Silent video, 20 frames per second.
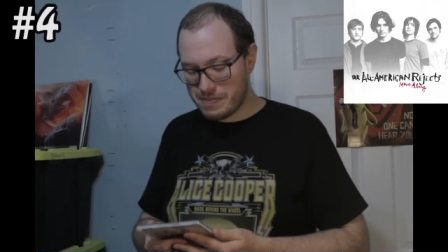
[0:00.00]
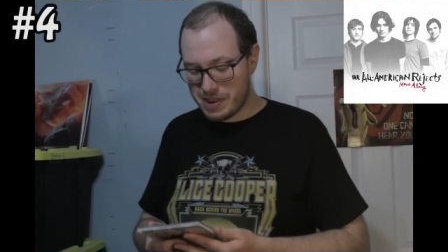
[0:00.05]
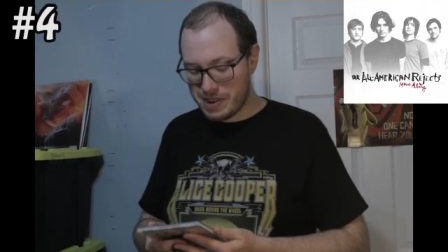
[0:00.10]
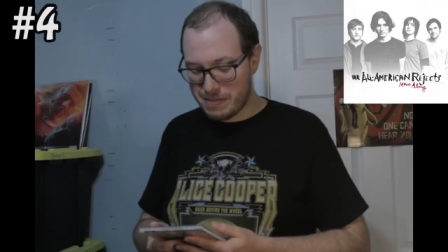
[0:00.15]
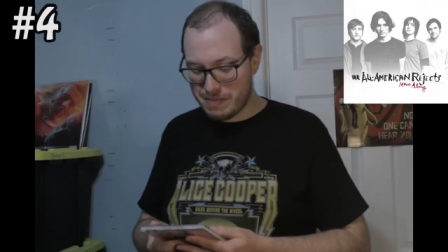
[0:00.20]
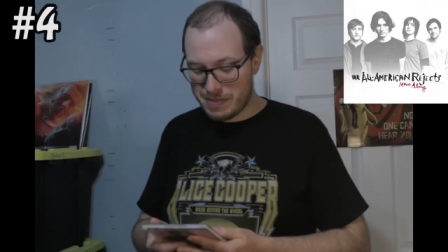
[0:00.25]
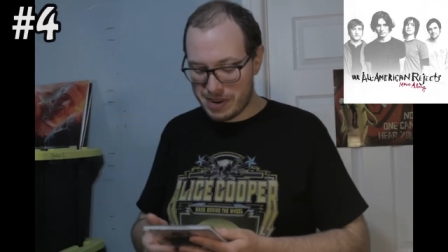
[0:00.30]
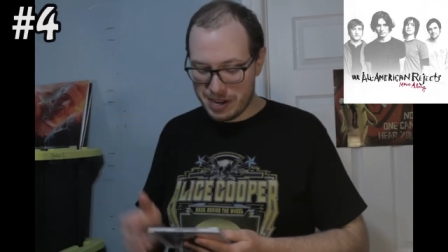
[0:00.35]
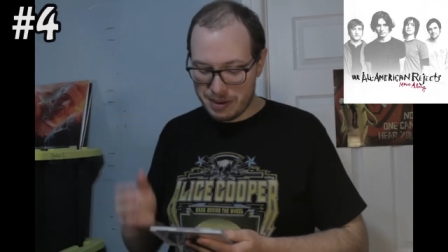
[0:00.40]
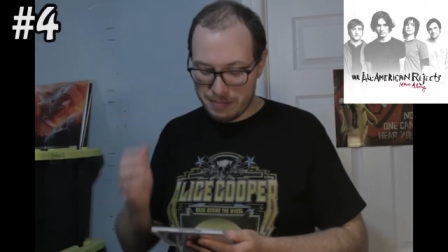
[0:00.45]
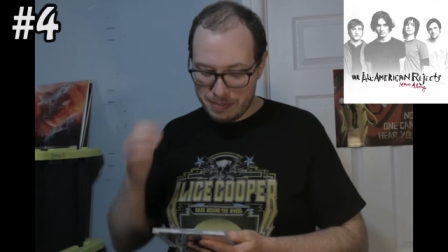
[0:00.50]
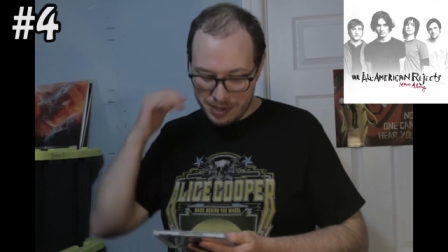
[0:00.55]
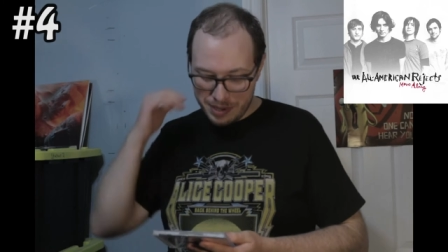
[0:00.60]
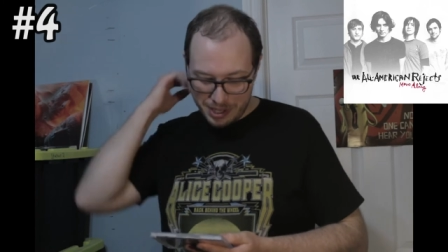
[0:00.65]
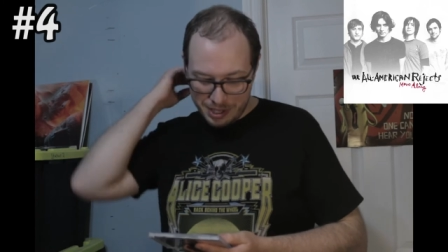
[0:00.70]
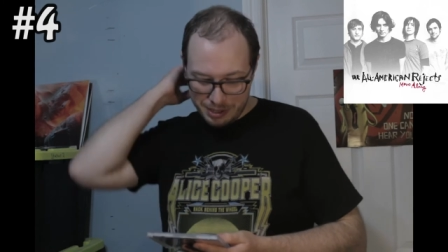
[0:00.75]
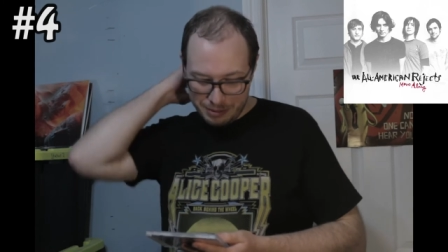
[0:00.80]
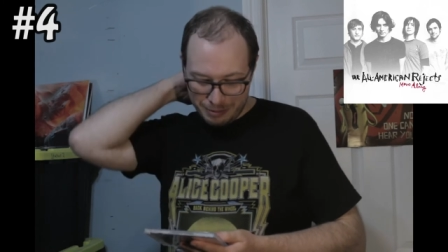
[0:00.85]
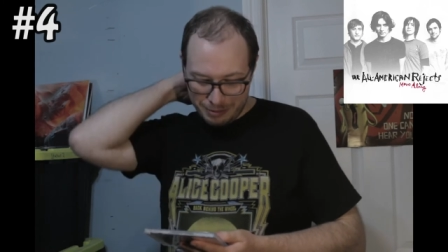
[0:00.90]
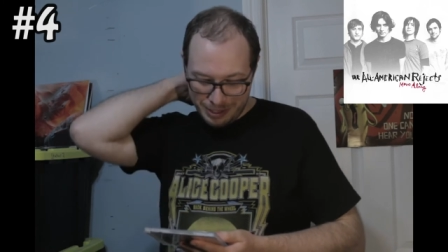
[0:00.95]
in my
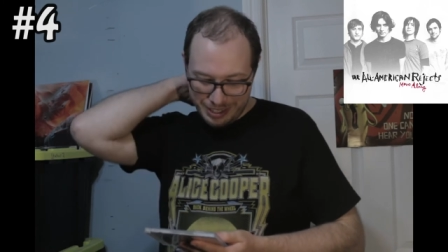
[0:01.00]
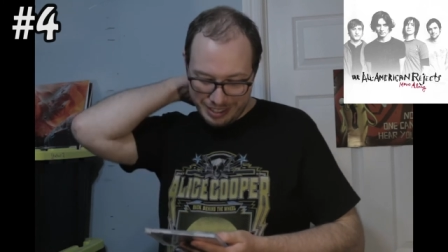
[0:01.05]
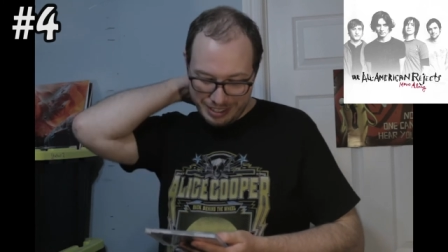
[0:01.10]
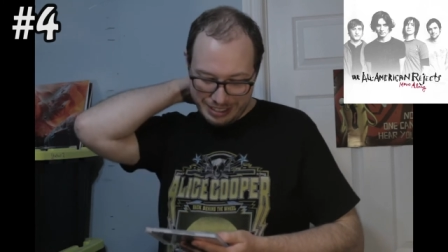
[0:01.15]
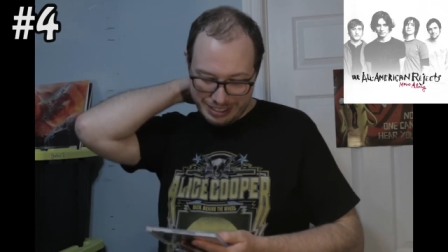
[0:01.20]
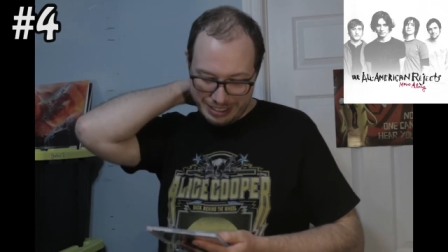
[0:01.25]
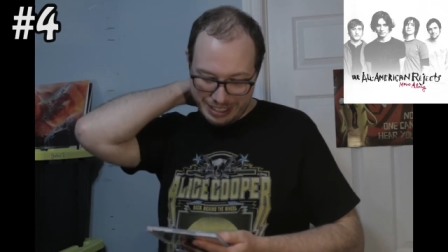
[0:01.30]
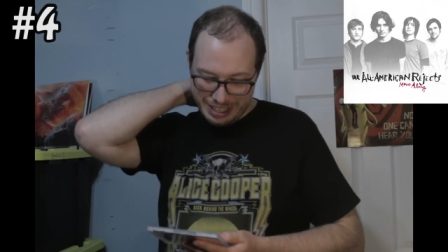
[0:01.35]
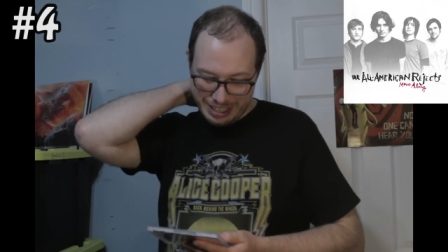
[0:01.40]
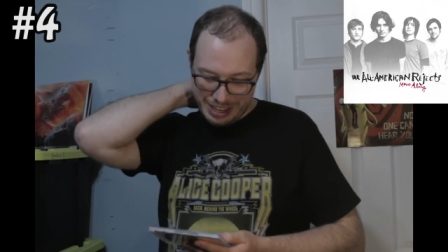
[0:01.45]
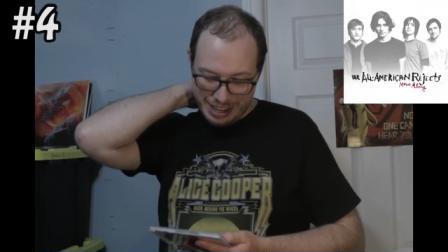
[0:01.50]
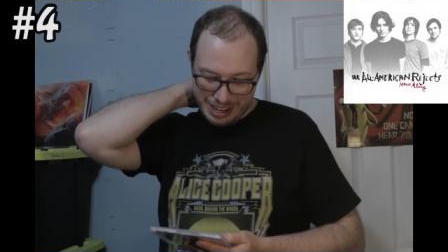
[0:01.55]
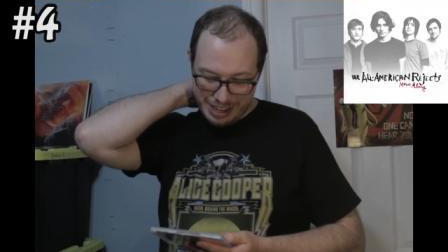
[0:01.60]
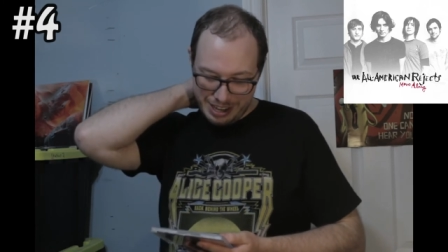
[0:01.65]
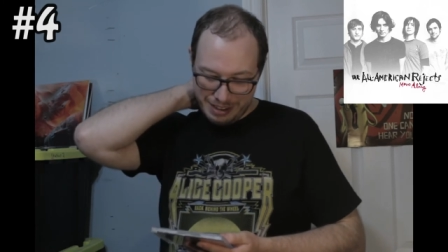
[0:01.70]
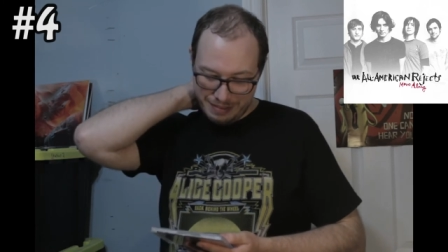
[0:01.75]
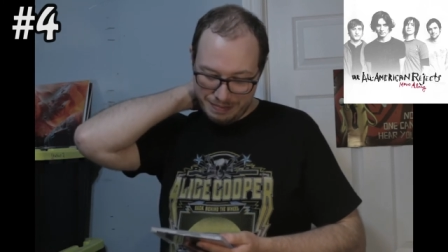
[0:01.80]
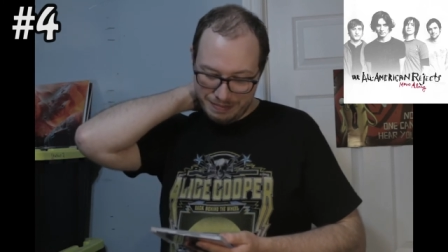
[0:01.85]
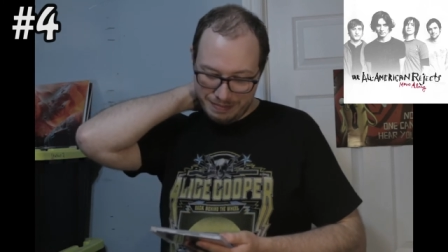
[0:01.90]
opinion, was uh,